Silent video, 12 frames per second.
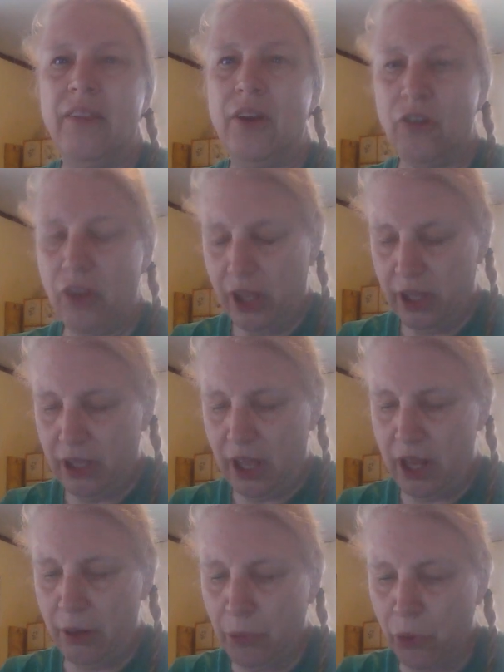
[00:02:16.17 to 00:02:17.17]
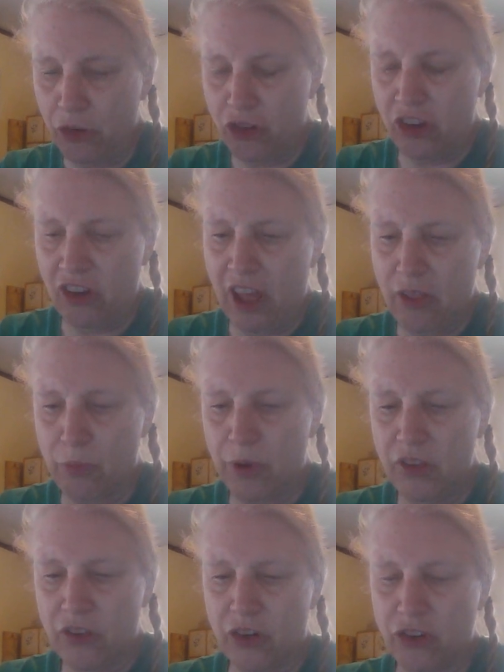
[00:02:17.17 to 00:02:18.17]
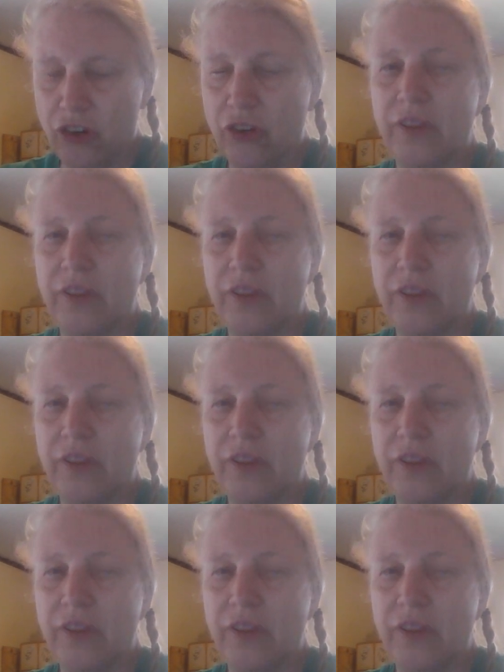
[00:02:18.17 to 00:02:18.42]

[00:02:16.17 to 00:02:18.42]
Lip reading: There's an abortion death researcher